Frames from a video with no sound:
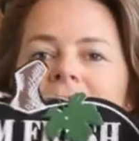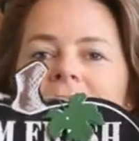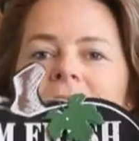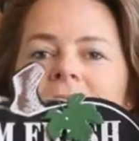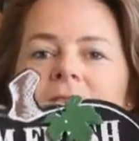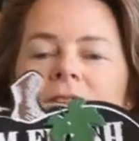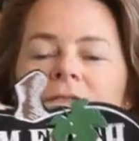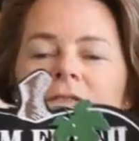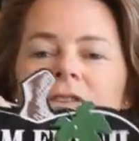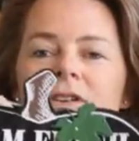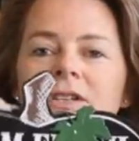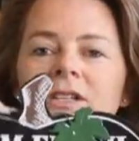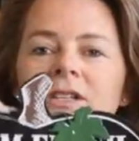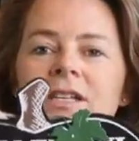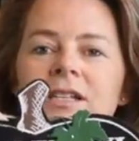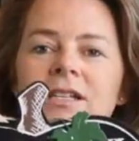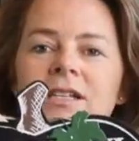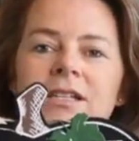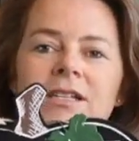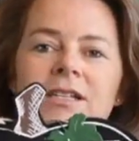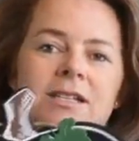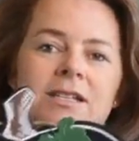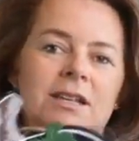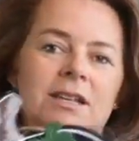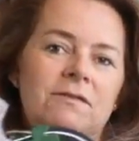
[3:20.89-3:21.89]
So
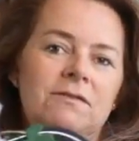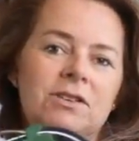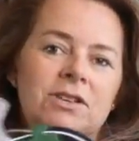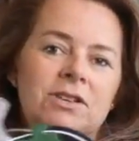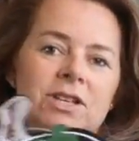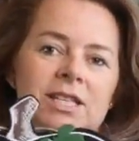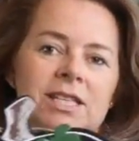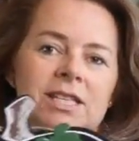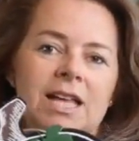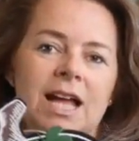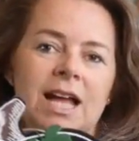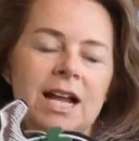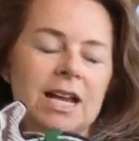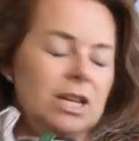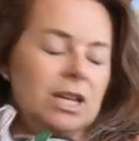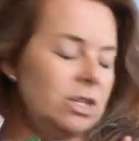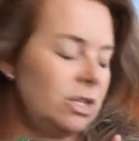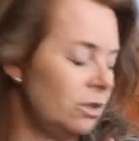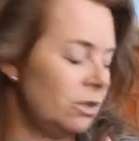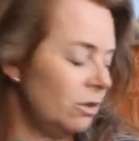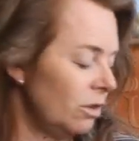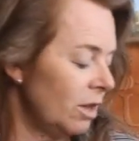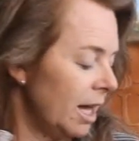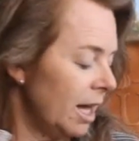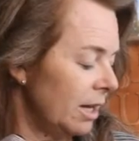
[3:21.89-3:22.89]
if you decided
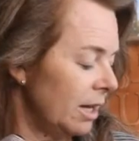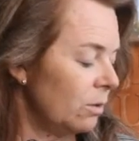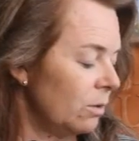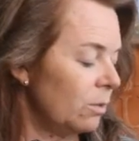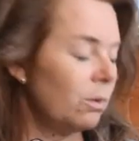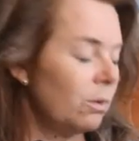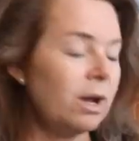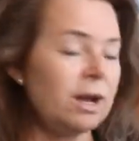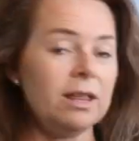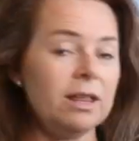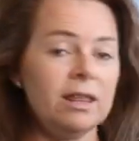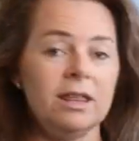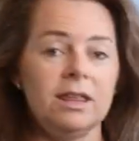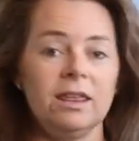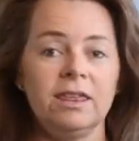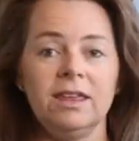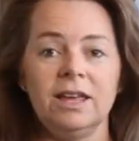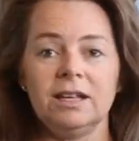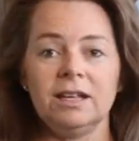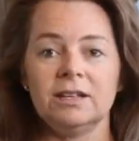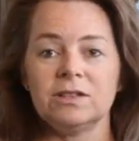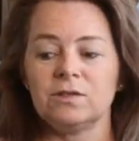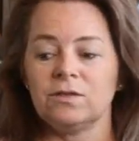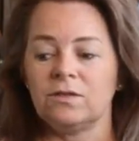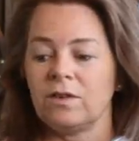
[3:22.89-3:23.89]
you like one of the
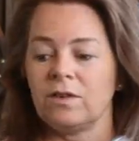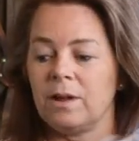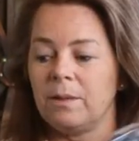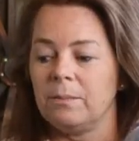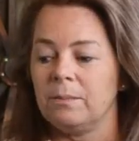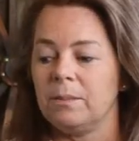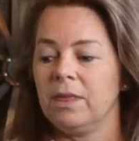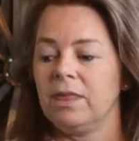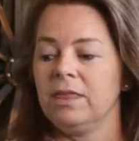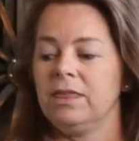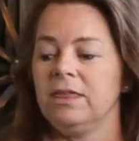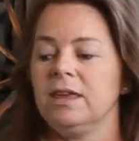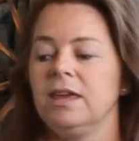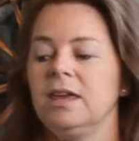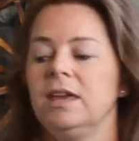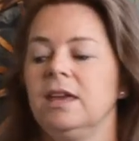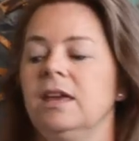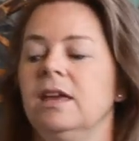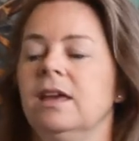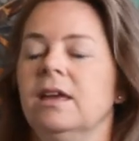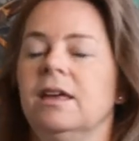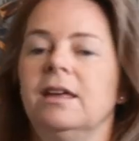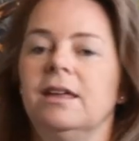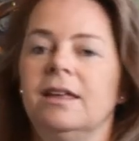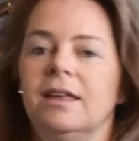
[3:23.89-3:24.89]
things from and
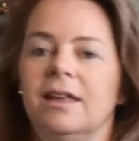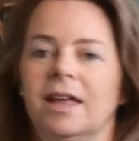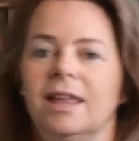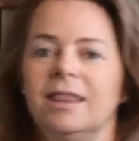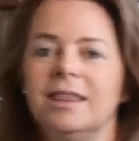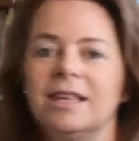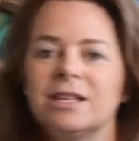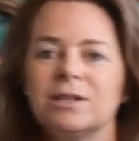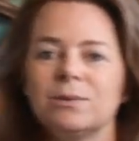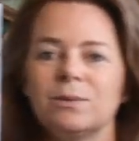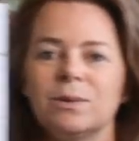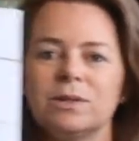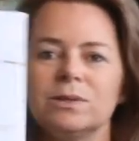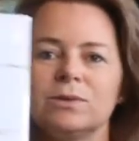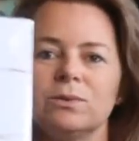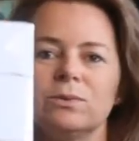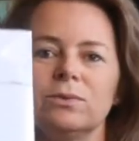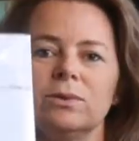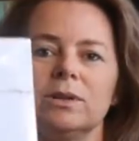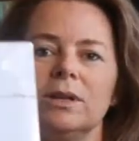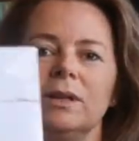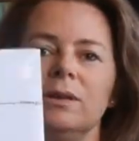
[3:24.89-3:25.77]
this one's a really,